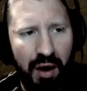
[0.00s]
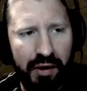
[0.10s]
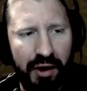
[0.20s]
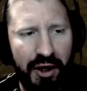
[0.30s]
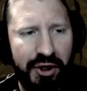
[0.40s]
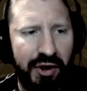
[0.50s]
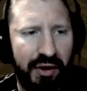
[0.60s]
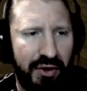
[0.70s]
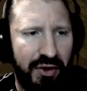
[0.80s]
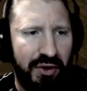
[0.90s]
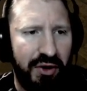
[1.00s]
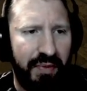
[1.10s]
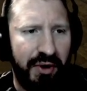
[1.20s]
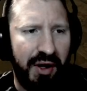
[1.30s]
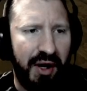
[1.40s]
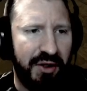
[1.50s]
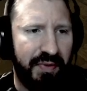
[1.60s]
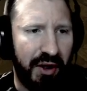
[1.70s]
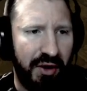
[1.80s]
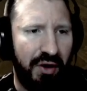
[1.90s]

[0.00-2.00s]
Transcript: Okay, legendaries. Serpentine aspect.